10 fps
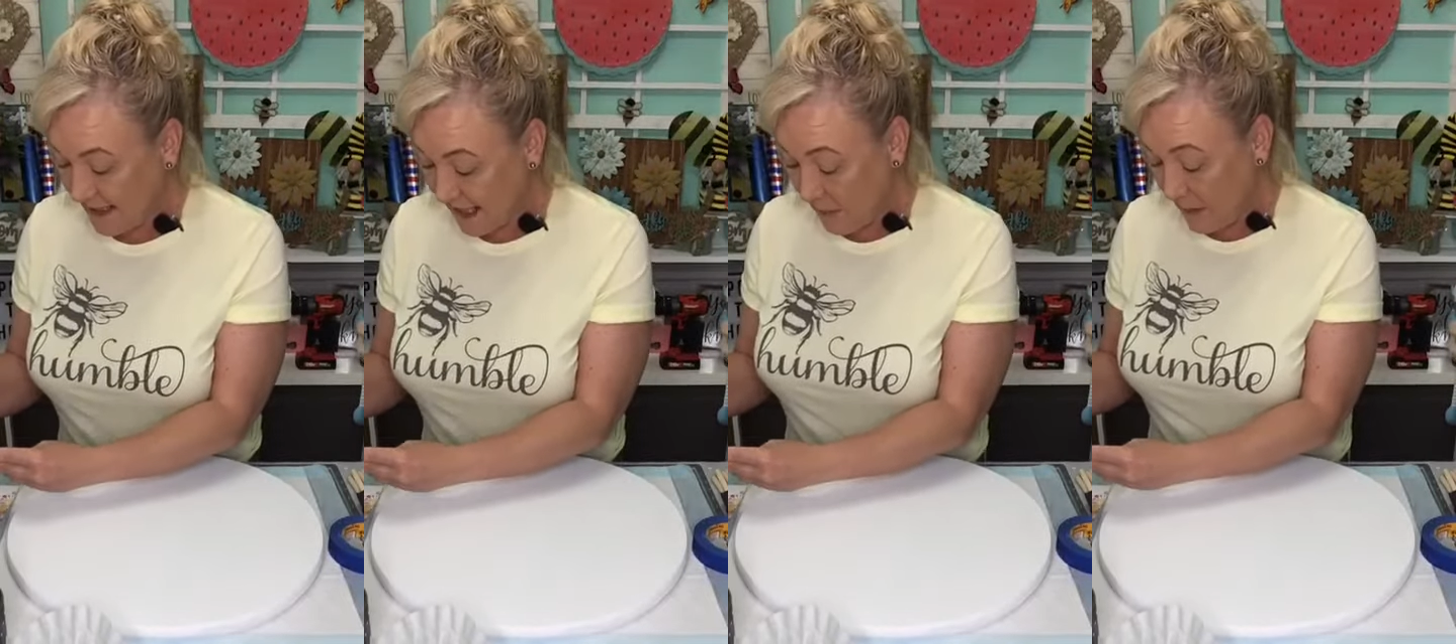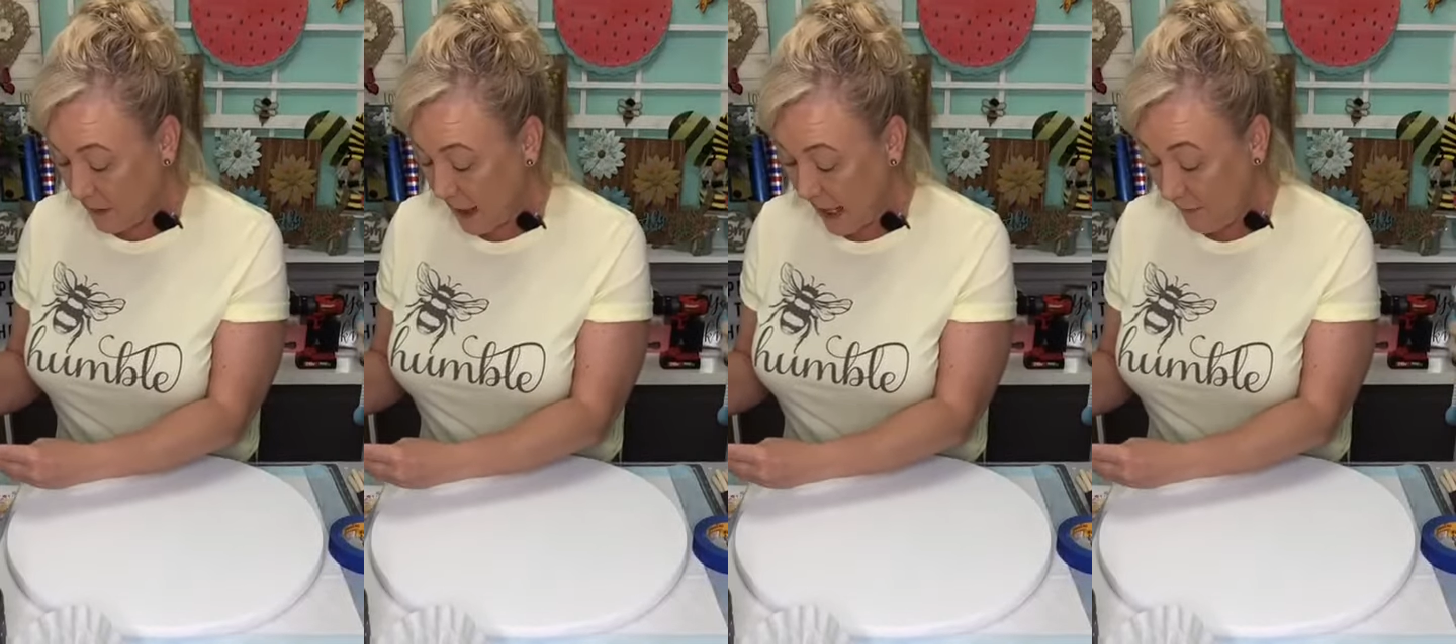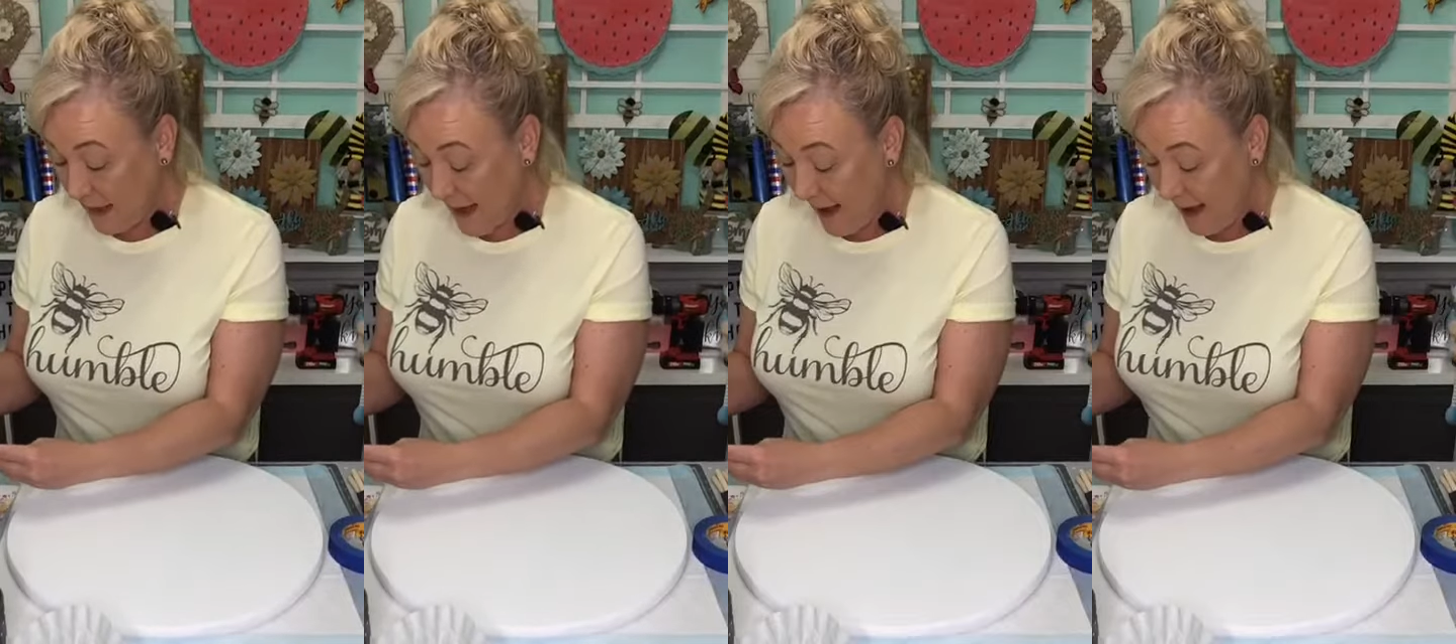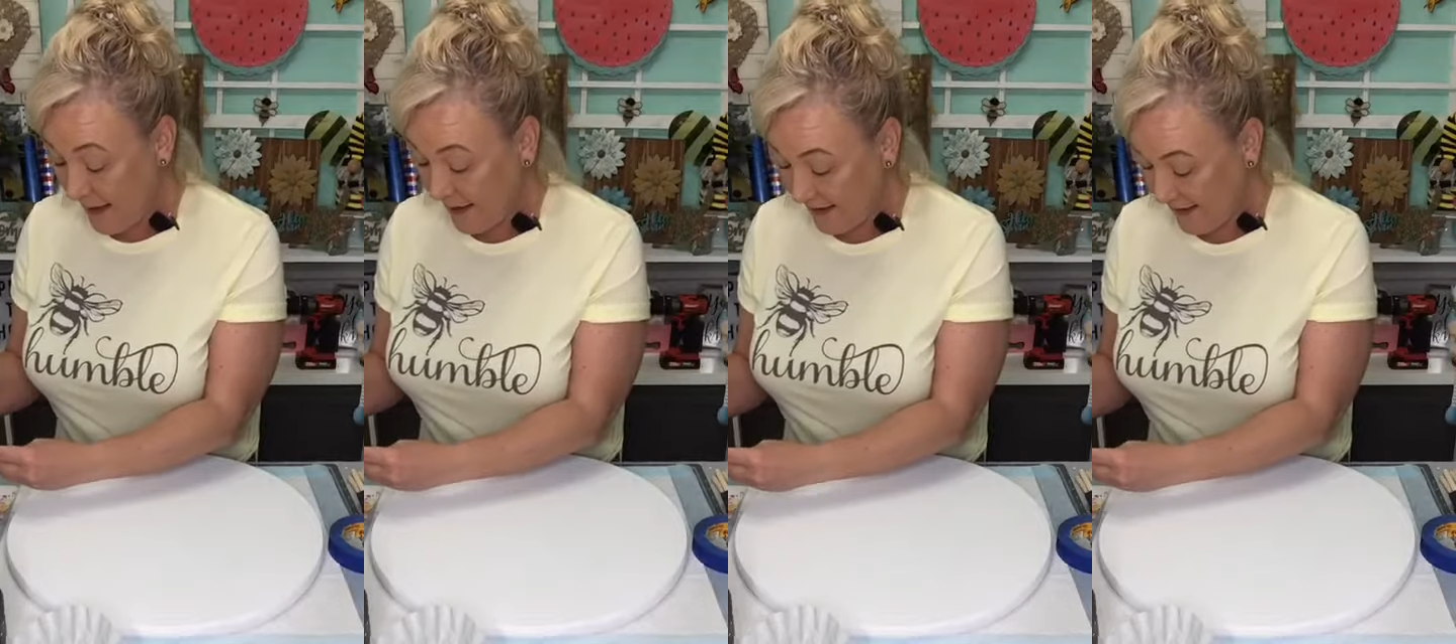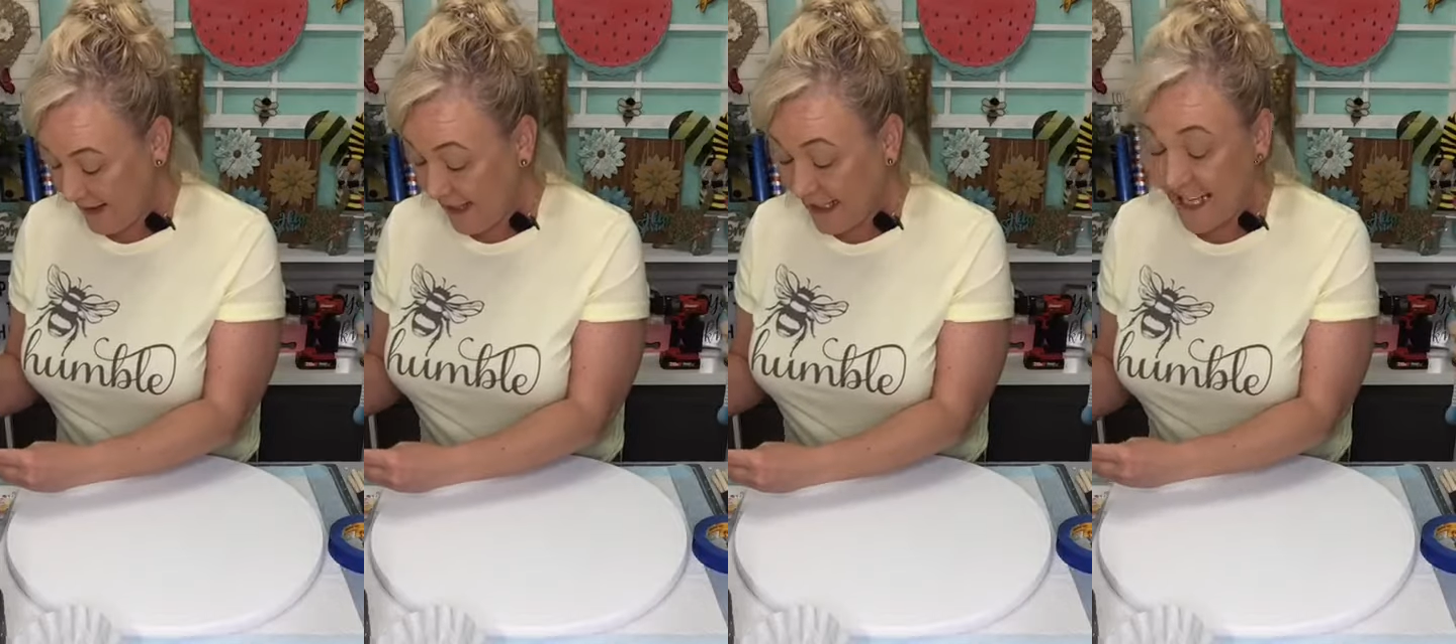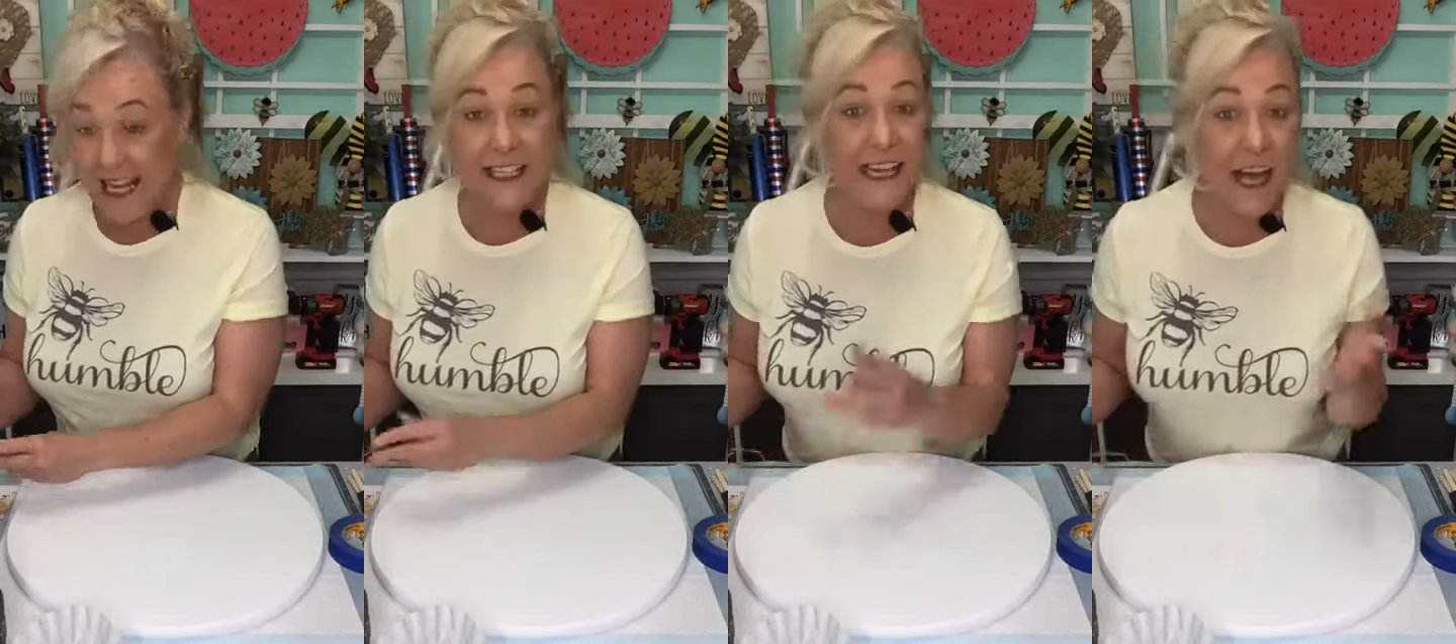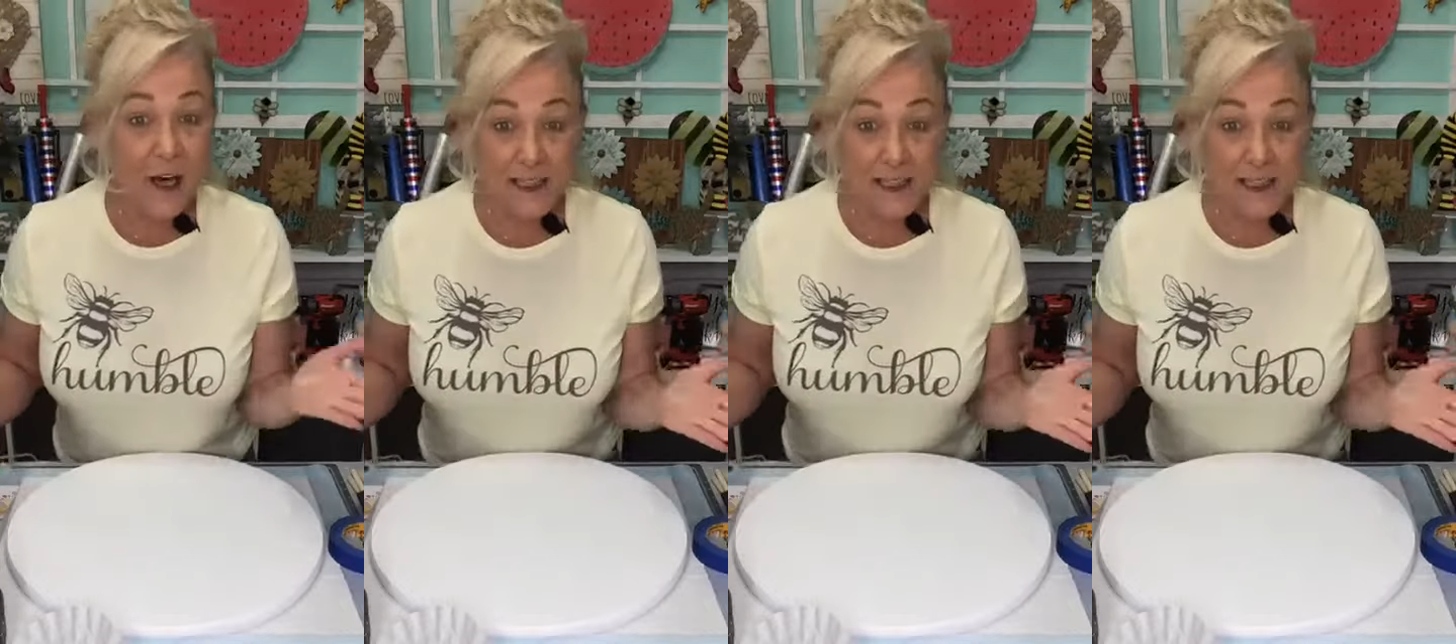people hopping on. Danielle did,